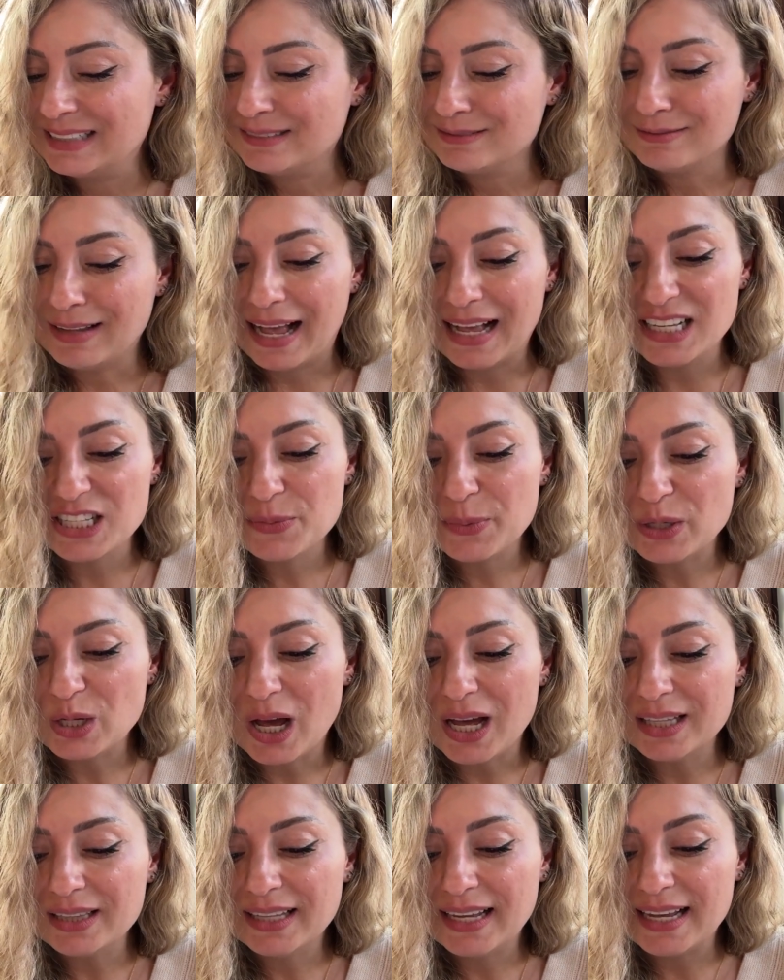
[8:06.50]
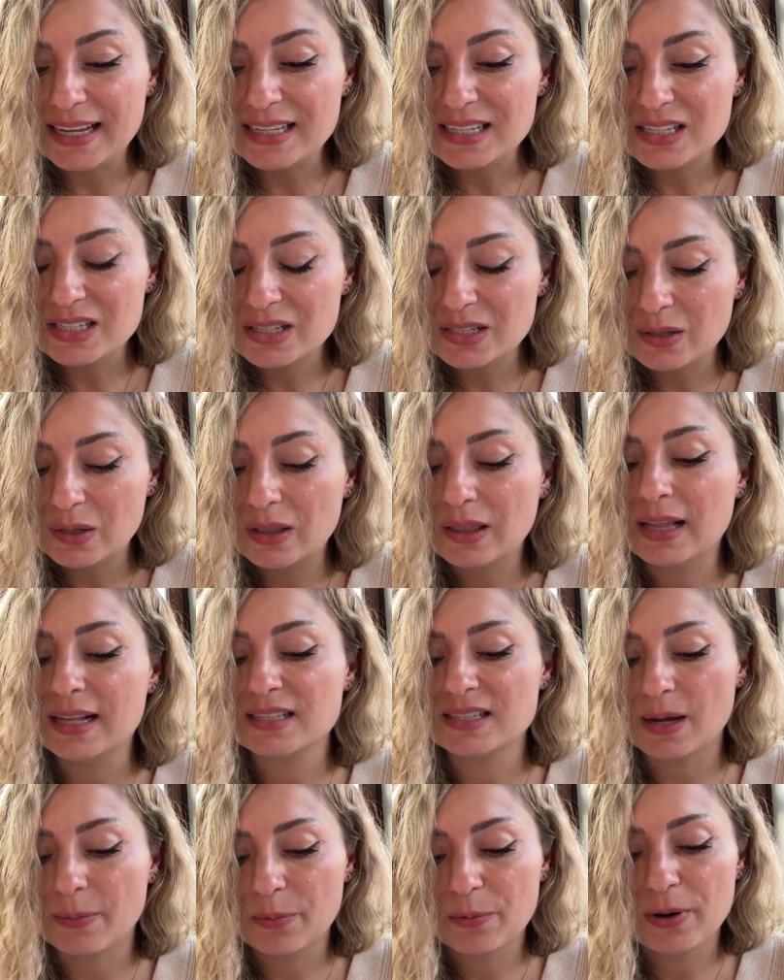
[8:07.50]
Last but not least,
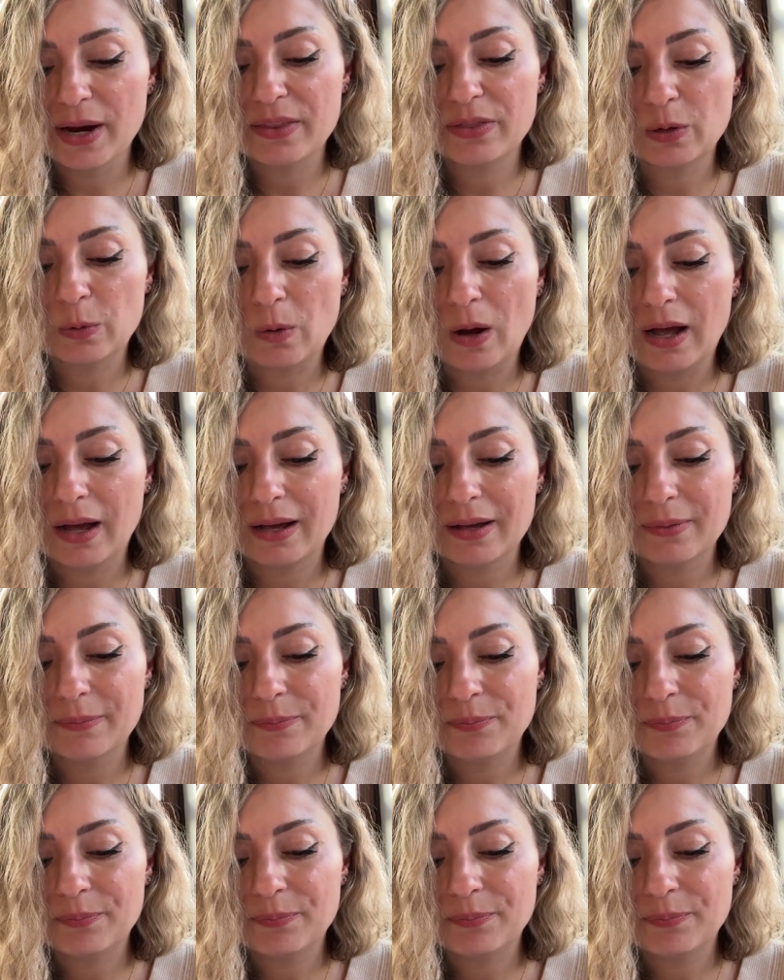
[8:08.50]
let's upgrade the rug.